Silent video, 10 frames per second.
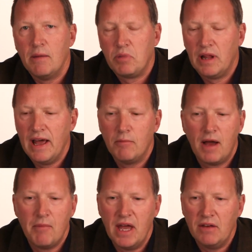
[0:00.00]
plan
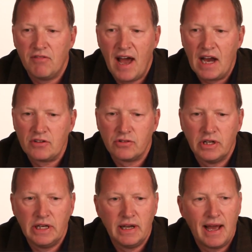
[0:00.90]
my
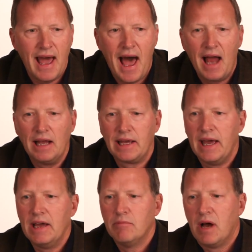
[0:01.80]
manufacturing, I
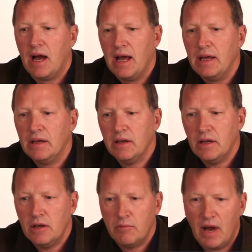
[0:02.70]
allocate my
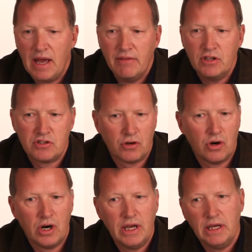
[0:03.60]

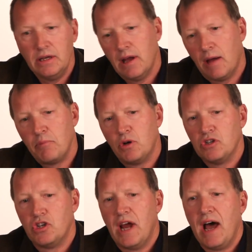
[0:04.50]
inventory, I
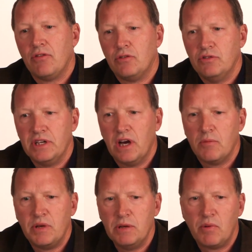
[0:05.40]
push it out through
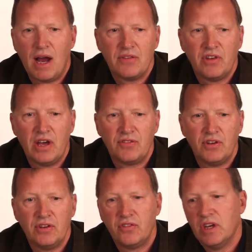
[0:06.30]
DRP
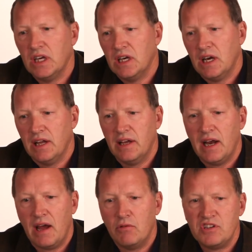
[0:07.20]
processes, and then
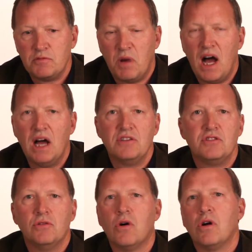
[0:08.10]
I respond
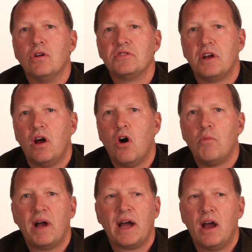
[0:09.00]
to orders, and I
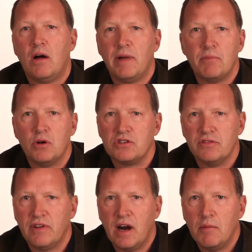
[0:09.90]
hope I got all my push
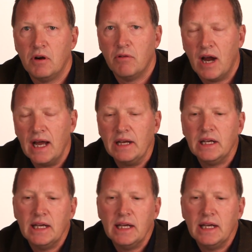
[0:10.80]
environment right.